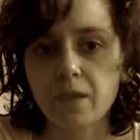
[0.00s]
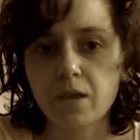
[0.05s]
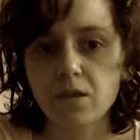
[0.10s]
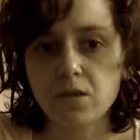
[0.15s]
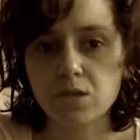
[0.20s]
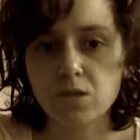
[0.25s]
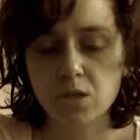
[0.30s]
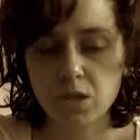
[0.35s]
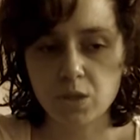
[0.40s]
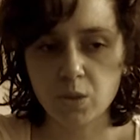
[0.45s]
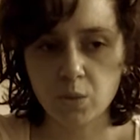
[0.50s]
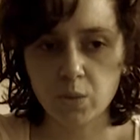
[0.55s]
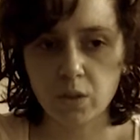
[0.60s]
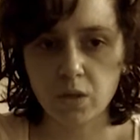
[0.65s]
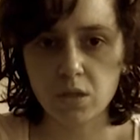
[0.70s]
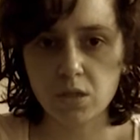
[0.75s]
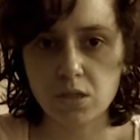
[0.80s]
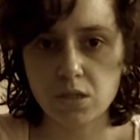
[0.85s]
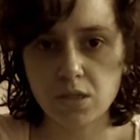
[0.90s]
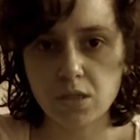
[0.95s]
a sequel,
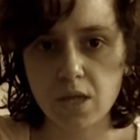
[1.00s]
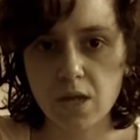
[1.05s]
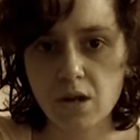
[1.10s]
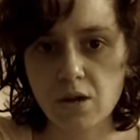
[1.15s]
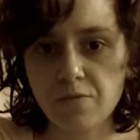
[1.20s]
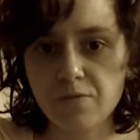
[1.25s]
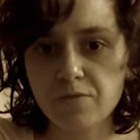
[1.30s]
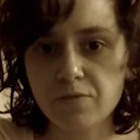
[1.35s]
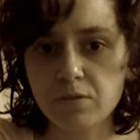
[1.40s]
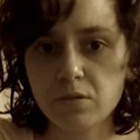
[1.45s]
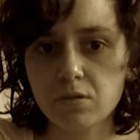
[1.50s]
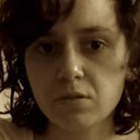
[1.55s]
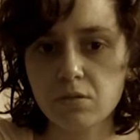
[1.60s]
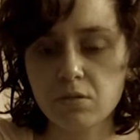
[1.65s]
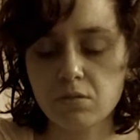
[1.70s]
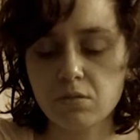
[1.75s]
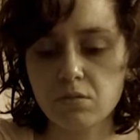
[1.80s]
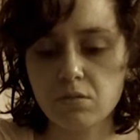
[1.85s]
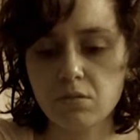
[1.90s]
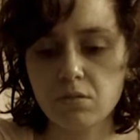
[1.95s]
a set of
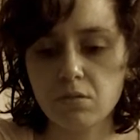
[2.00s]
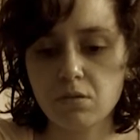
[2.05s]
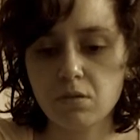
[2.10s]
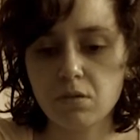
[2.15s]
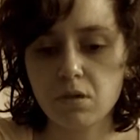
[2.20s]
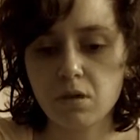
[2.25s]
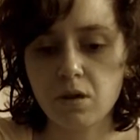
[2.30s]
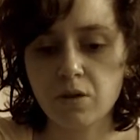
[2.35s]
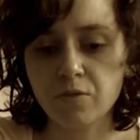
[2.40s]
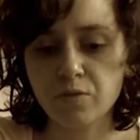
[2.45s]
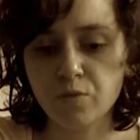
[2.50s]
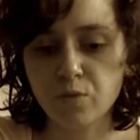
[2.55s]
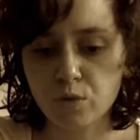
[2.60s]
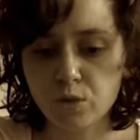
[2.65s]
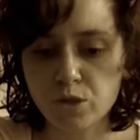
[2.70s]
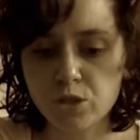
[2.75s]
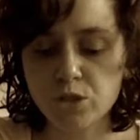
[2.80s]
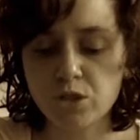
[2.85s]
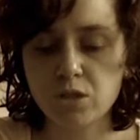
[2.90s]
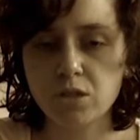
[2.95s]

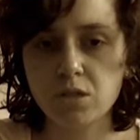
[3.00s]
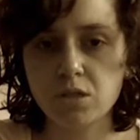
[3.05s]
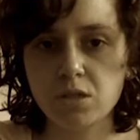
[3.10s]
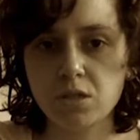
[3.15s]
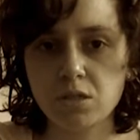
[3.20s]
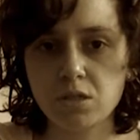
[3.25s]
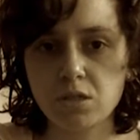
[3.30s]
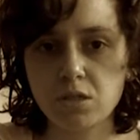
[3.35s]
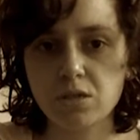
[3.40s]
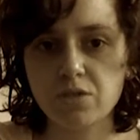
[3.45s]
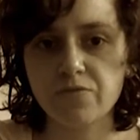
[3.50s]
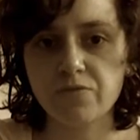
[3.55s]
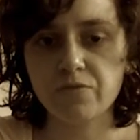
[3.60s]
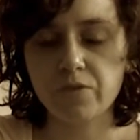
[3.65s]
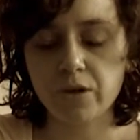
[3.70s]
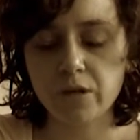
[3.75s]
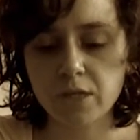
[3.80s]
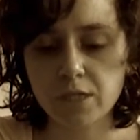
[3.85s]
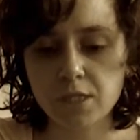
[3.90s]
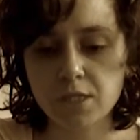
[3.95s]
unfortunate,
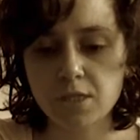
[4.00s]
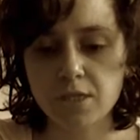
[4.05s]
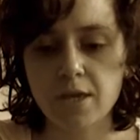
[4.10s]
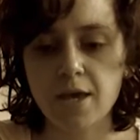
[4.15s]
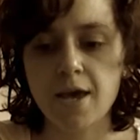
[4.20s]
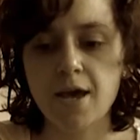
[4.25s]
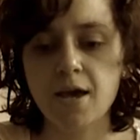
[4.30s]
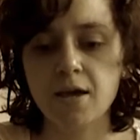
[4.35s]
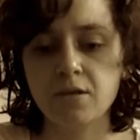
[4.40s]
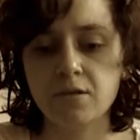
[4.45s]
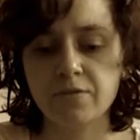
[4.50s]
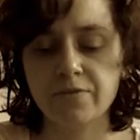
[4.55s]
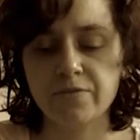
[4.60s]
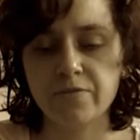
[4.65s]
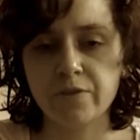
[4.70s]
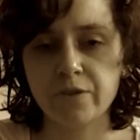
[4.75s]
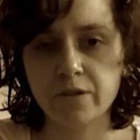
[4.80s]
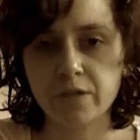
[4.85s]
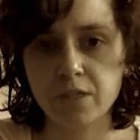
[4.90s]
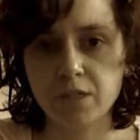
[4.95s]
very sad and
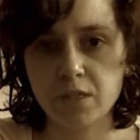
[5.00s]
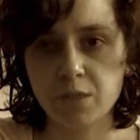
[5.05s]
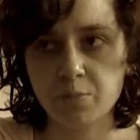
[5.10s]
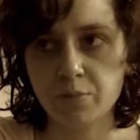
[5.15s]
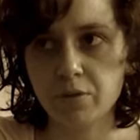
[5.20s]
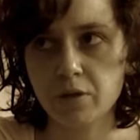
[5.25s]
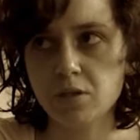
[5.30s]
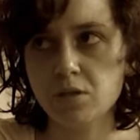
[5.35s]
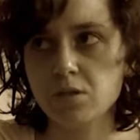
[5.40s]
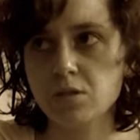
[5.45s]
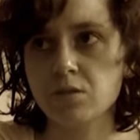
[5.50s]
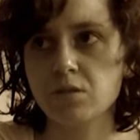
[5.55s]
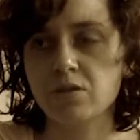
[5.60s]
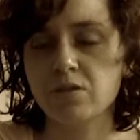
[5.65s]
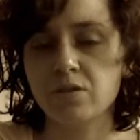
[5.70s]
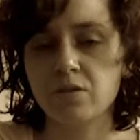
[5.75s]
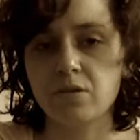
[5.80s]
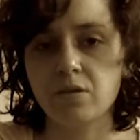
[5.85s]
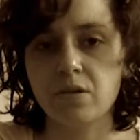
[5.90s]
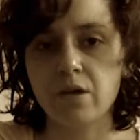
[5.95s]
very depressing
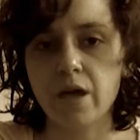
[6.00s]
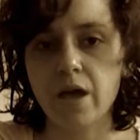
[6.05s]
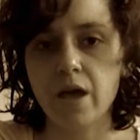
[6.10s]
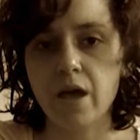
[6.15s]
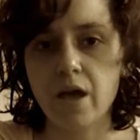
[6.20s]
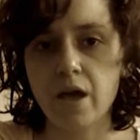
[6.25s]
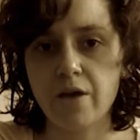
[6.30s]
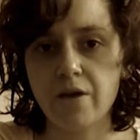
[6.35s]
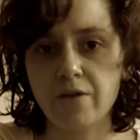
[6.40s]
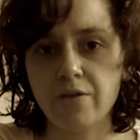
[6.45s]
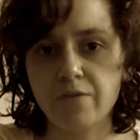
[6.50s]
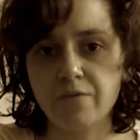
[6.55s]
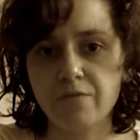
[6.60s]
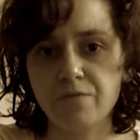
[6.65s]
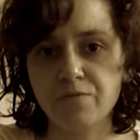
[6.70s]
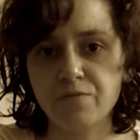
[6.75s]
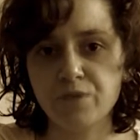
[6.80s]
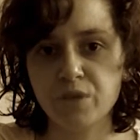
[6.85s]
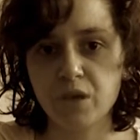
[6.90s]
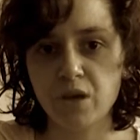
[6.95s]

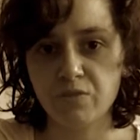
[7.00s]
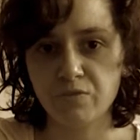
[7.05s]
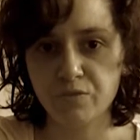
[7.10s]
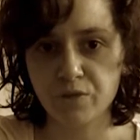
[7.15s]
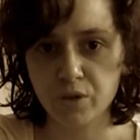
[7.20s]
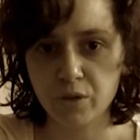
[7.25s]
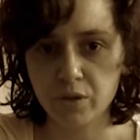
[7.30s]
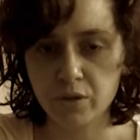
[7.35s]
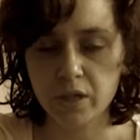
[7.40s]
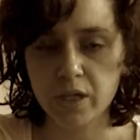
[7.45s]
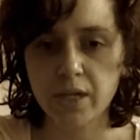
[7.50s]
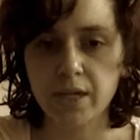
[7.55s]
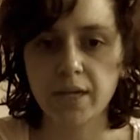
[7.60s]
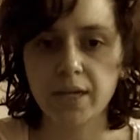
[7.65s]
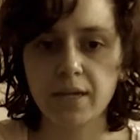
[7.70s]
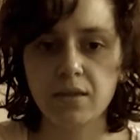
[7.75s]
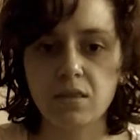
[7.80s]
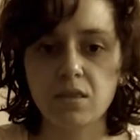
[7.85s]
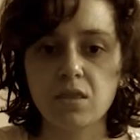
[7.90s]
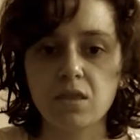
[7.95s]
and infuriating
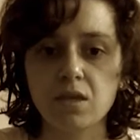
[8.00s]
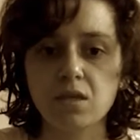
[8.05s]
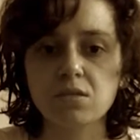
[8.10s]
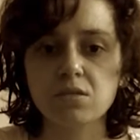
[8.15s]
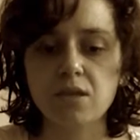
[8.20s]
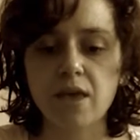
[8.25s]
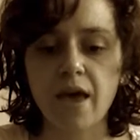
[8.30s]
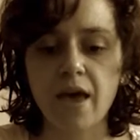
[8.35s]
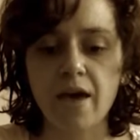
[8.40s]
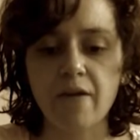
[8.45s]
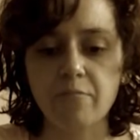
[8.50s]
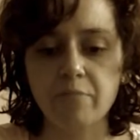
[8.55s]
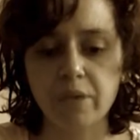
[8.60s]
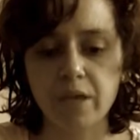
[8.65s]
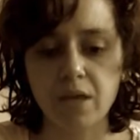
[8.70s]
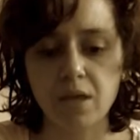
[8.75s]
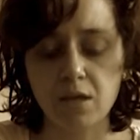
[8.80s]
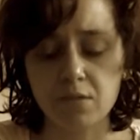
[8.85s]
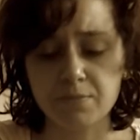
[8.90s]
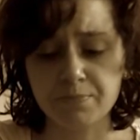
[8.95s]
things have
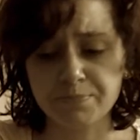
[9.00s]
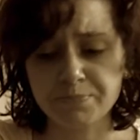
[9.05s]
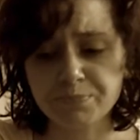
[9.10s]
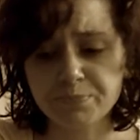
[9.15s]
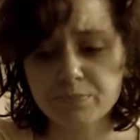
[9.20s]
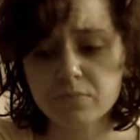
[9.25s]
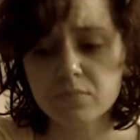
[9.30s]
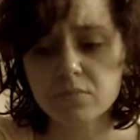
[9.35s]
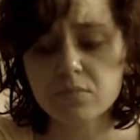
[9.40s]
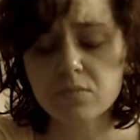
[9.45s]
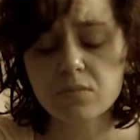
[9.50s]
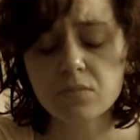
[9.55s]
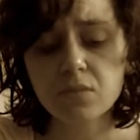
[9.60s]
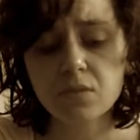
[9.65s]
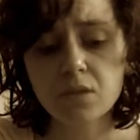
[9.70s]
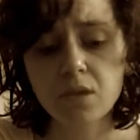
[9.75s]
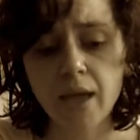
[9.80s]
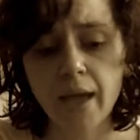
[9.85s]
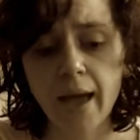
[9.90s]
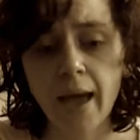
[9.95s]
been
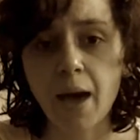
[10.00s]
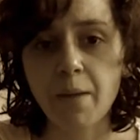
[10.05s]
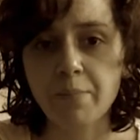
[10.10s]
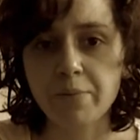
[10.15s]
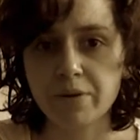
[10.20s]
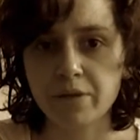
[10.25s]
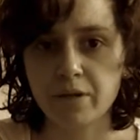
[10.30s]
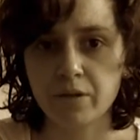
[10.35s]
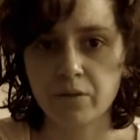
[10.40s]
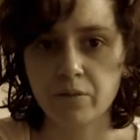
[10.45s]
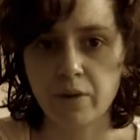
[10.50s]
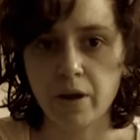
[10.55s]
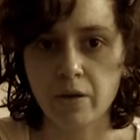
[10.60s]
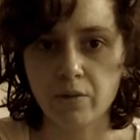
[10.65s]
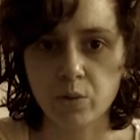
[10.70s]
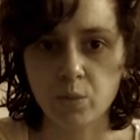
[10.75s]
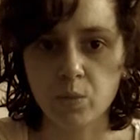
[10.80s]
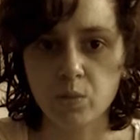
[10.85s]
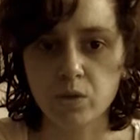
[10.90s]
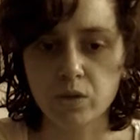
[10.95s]
happening around the
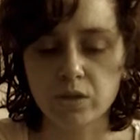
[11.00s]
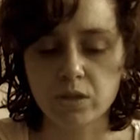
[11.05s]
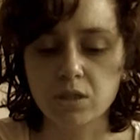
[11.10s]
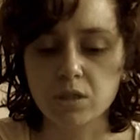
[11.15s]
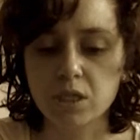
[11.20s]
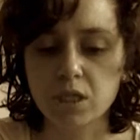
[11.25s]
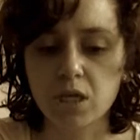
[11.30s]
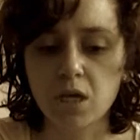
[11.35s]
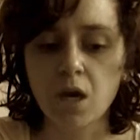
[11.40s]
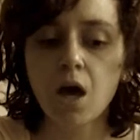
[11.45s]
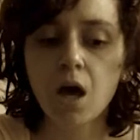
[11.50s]
world.